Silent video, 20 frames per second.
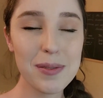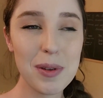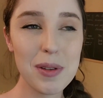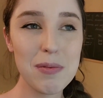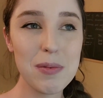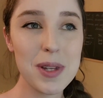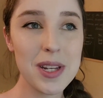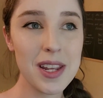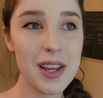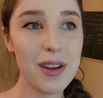
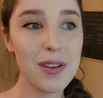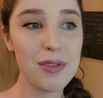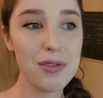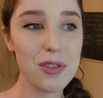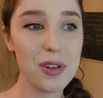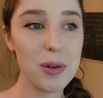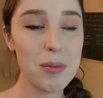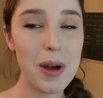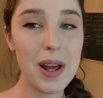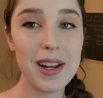we've been here
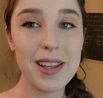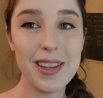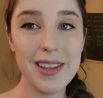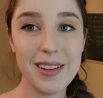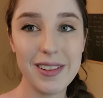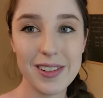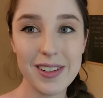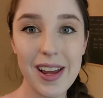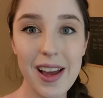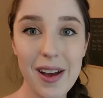for about a
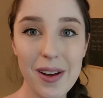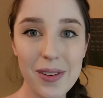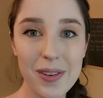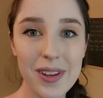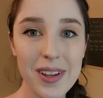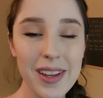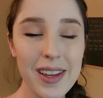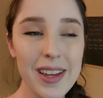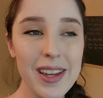year now,